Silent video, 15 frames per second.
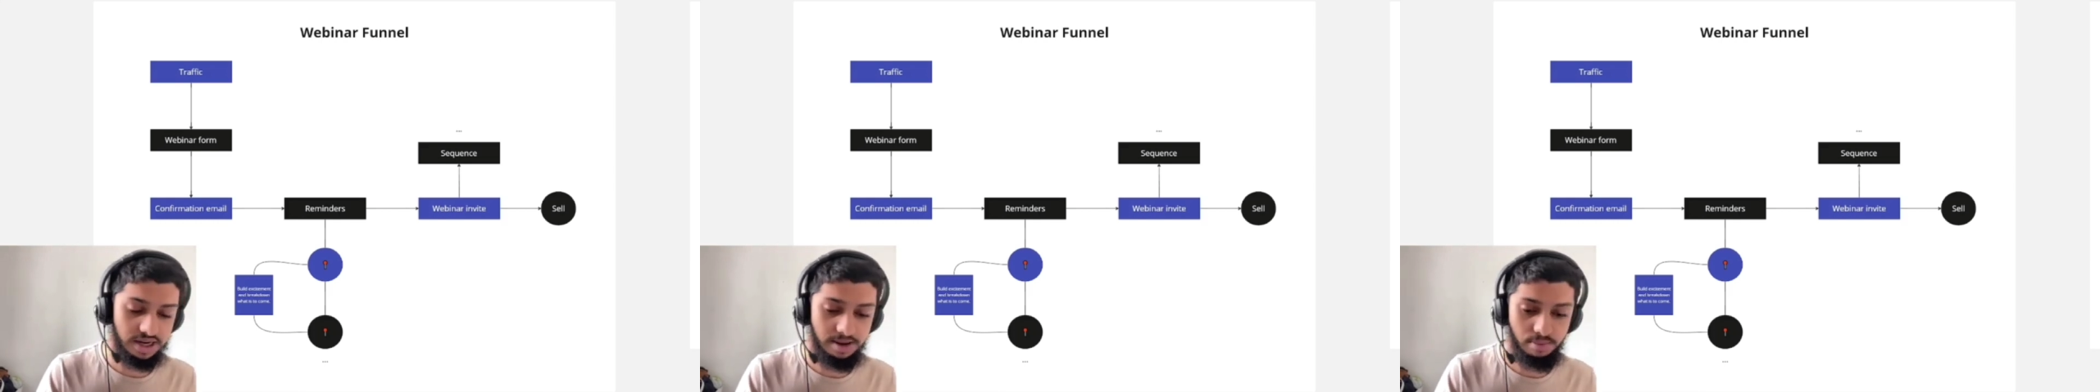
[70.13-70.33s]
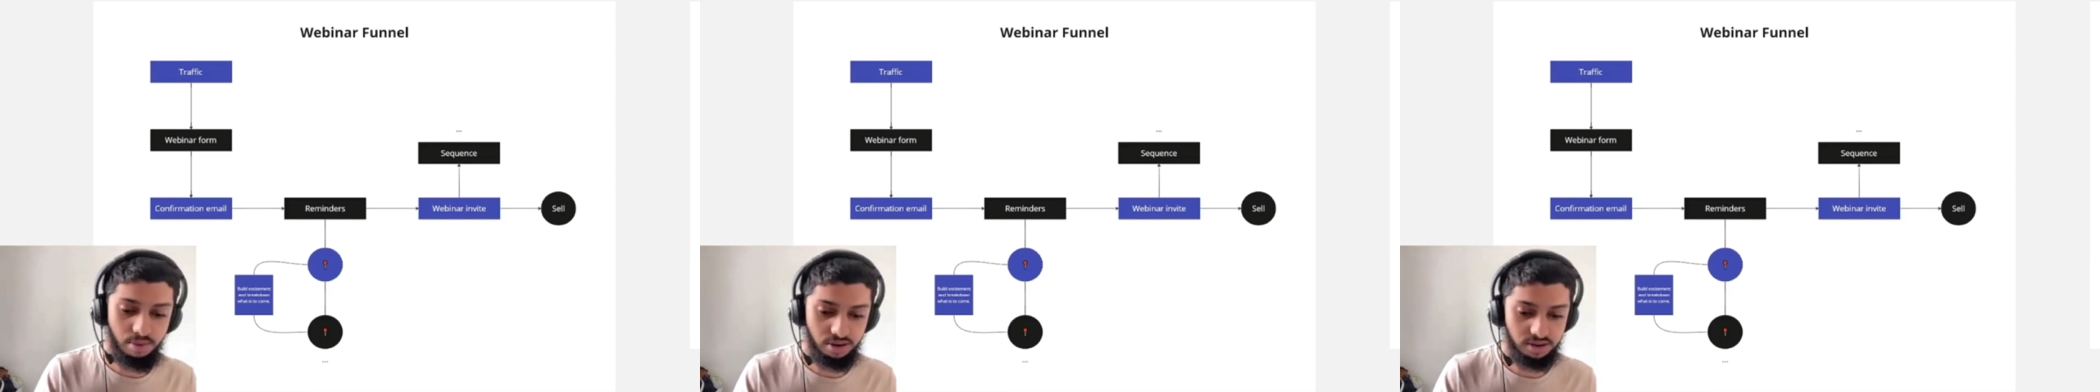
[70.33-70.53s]

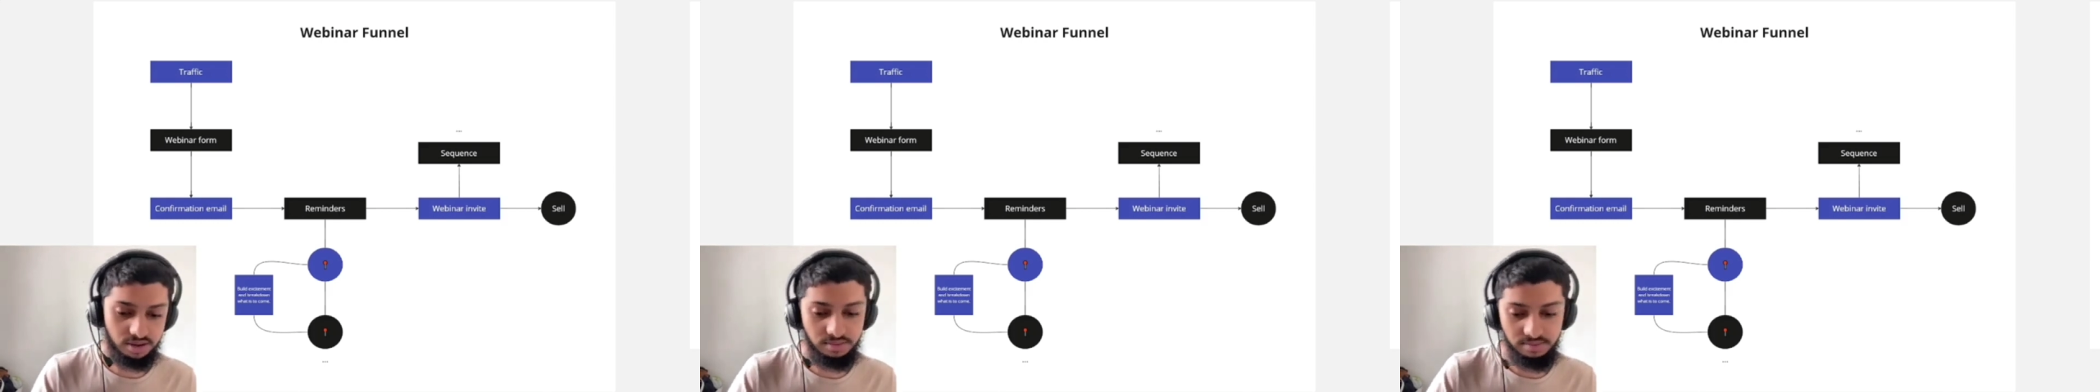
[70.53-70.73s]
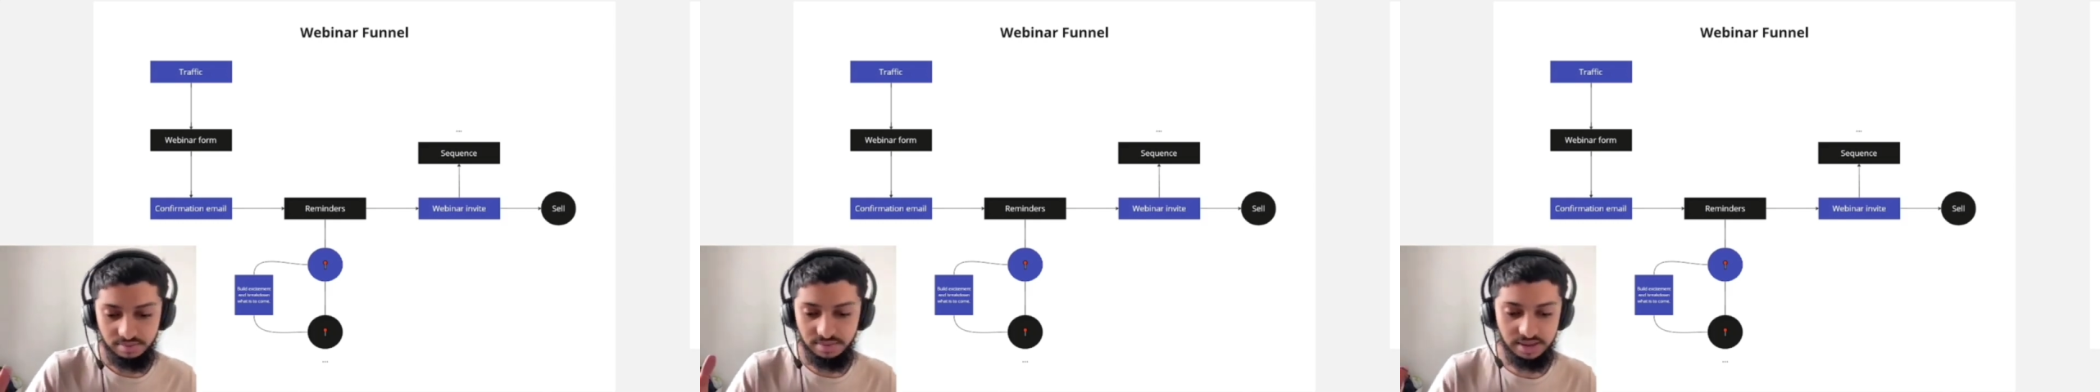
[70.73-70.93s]

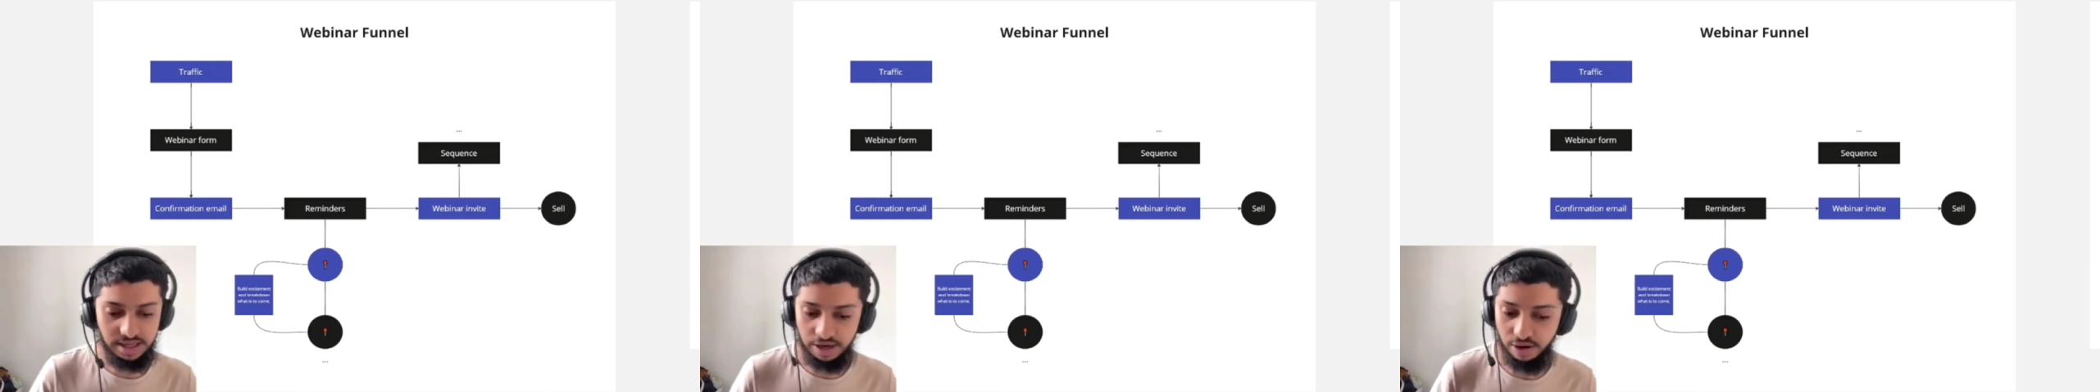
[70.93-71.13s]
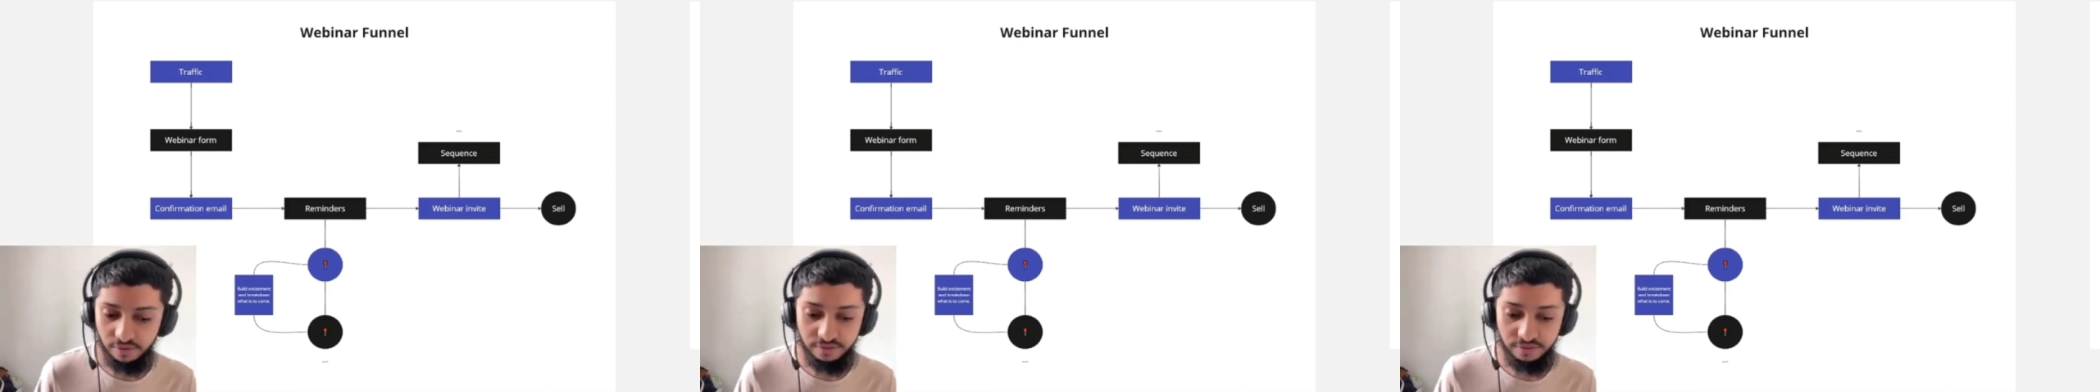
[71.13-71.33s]
inbox.
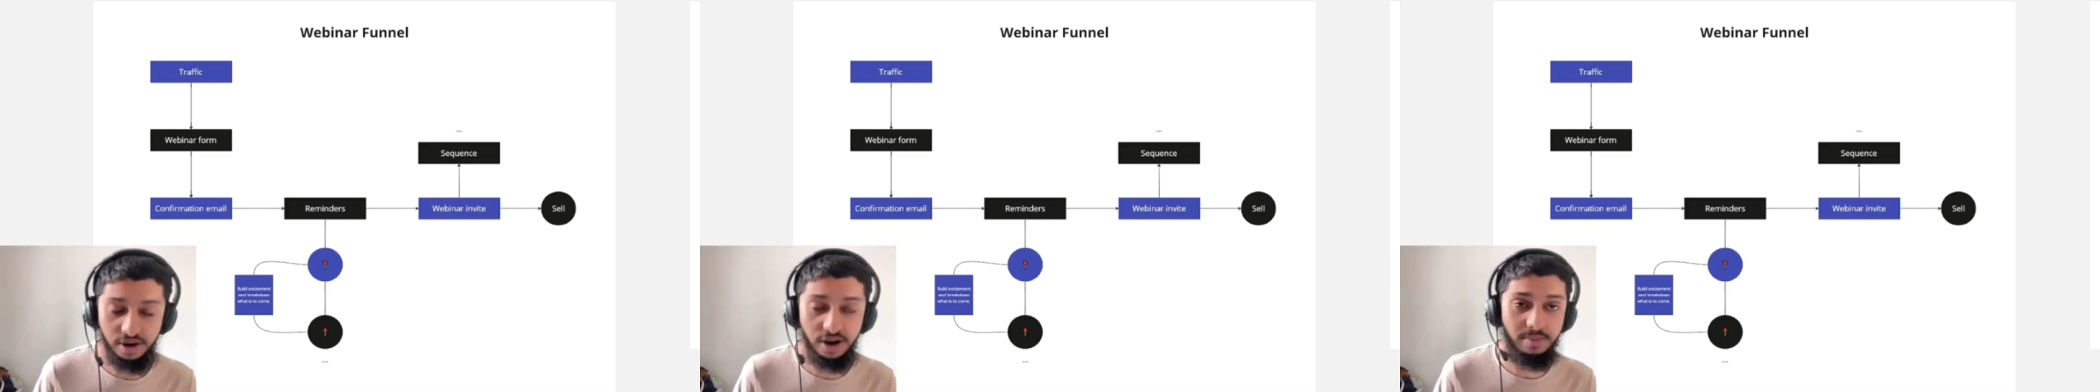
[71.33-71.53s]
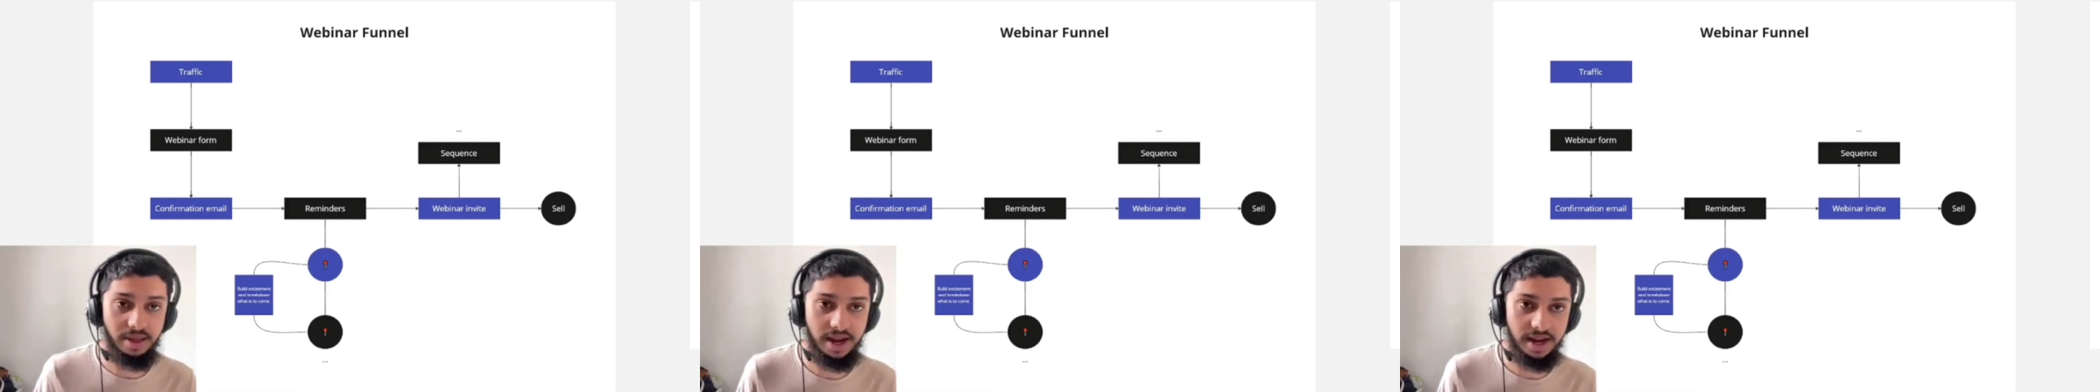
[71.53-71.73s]
They
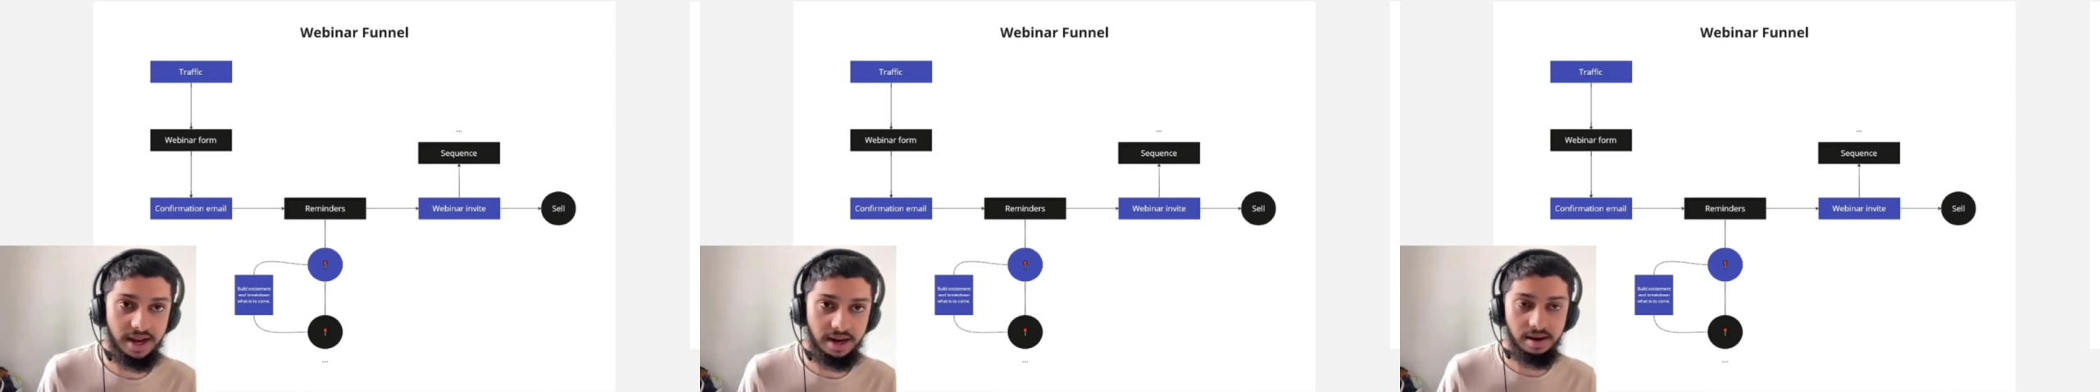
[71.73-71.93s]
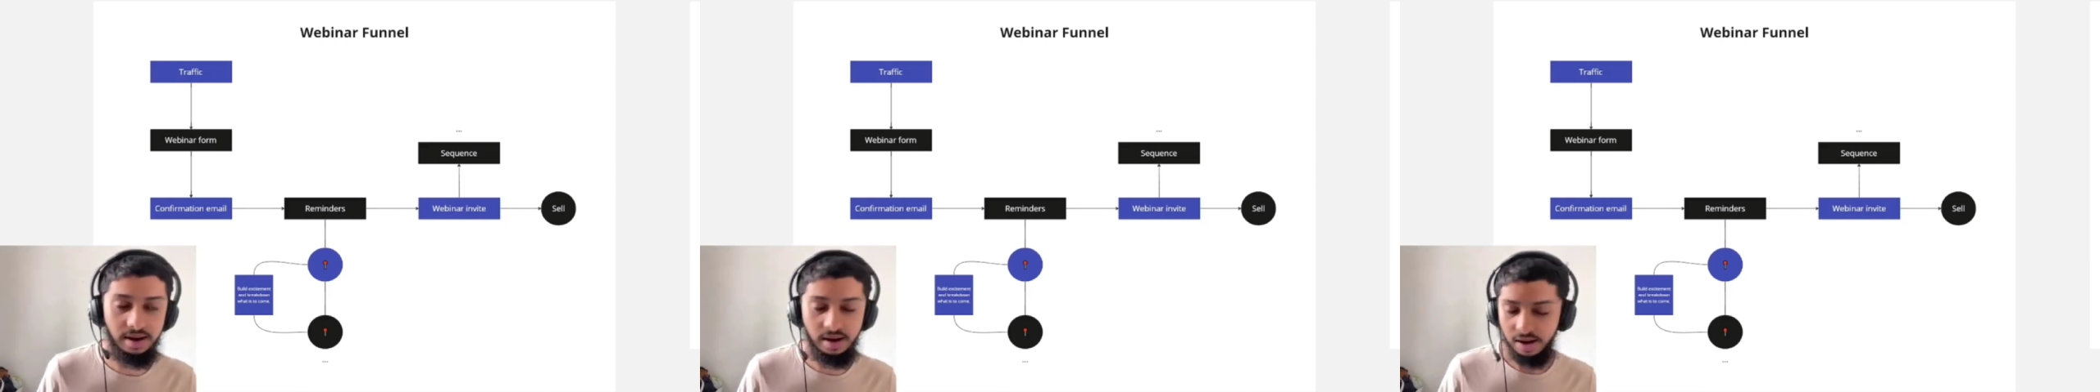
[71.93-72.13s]
confirm they're
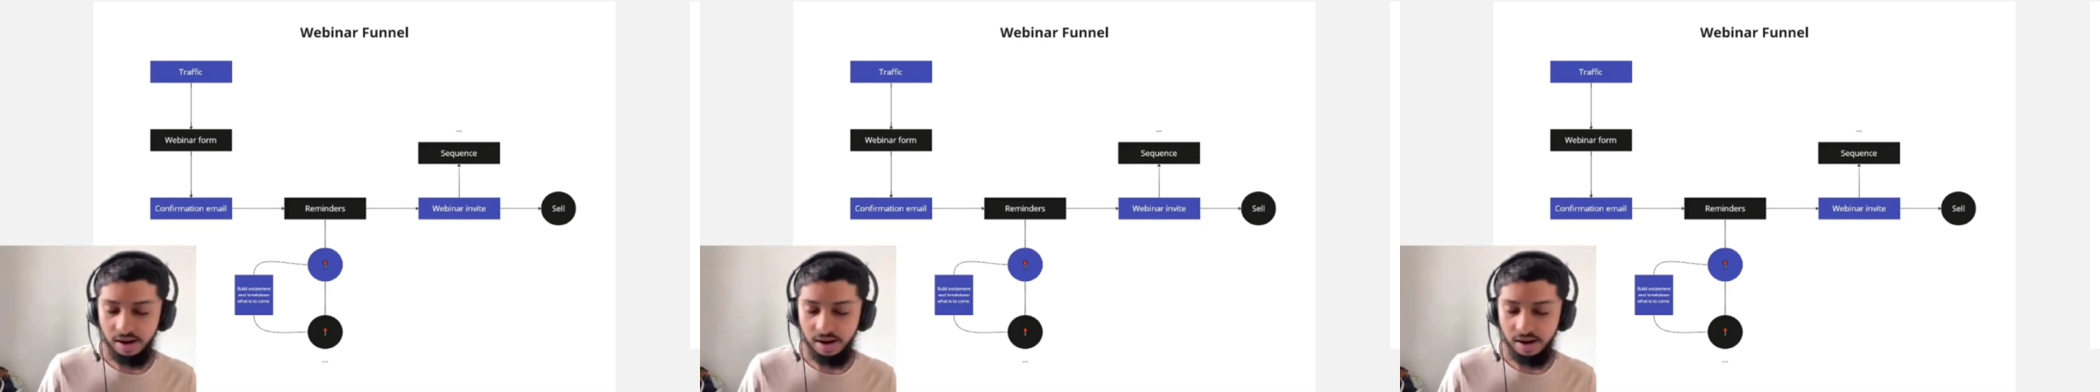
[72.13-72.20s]
in.